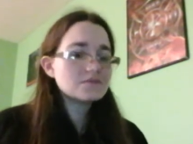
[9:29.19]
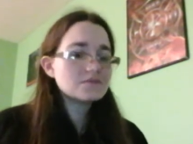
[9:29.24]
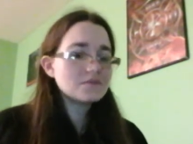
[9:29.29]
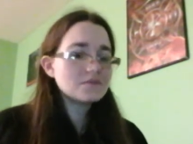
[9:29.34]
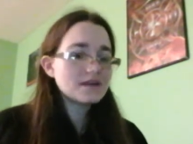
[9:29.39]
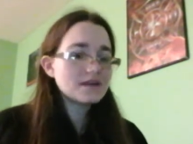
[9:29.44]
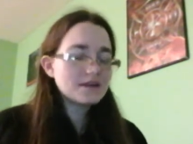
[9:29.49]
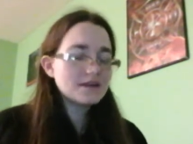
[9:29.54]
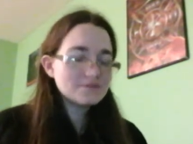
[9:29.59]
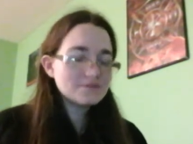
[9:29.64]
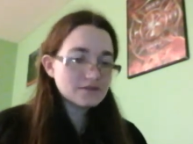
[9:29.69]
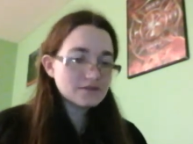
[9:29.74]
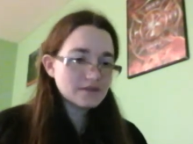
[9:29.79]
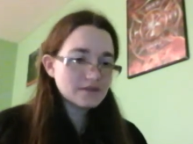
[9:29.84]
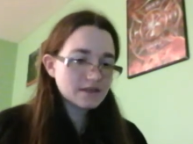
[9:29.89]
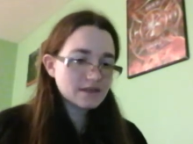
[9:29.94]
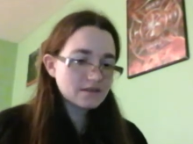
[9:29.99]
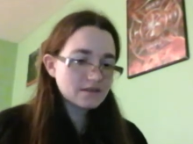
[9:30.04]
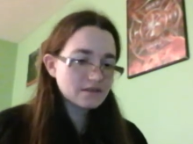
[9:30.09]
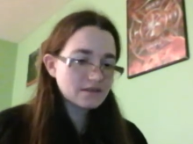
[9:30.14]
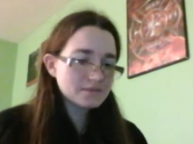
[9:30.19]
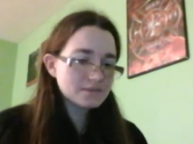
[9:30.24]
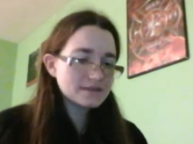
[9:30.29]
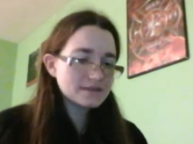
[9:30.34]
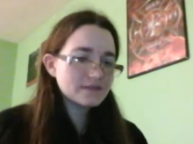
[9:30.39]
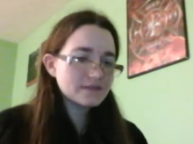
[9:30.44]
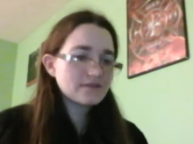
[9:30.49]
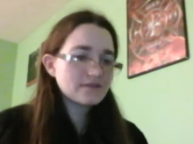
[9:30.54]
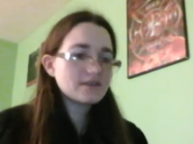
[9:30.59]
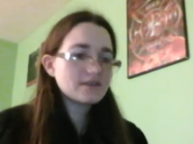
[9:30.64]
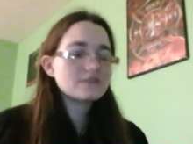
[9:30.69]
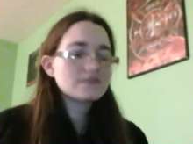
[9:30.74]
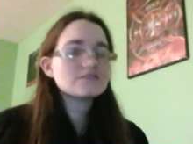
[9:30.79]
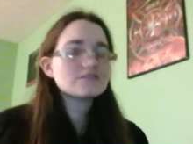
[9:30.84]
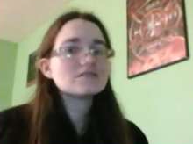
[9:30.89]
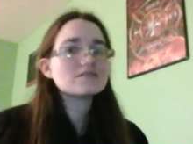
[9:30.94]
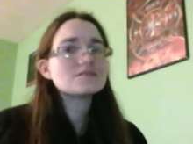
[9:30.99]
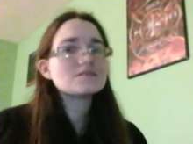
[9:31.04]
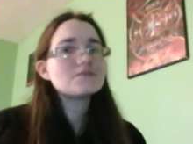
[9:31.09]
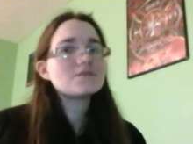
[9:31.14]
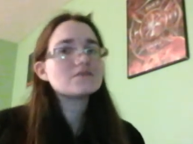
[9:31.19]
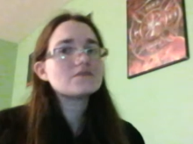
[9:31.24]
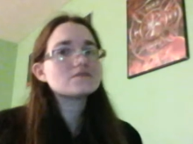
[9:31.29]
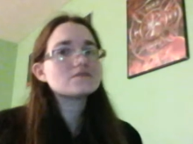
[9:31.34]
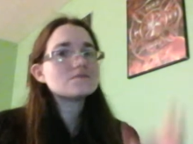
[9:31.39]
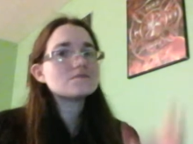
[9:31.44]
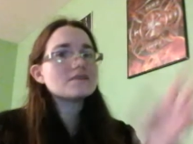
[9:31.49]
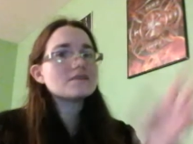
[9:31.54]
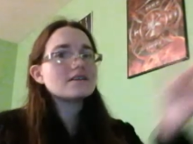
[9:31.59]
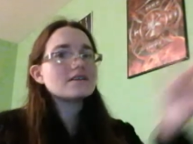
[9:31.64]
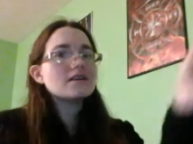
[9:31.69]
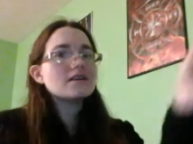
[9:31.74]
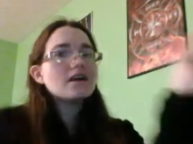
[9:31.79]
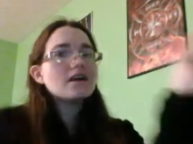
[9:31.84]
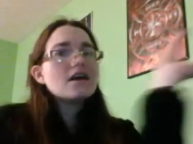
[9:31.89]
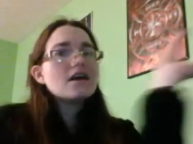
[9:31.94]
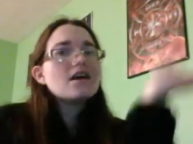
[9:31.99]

but I'm doing it a little bit different because it's supposed to be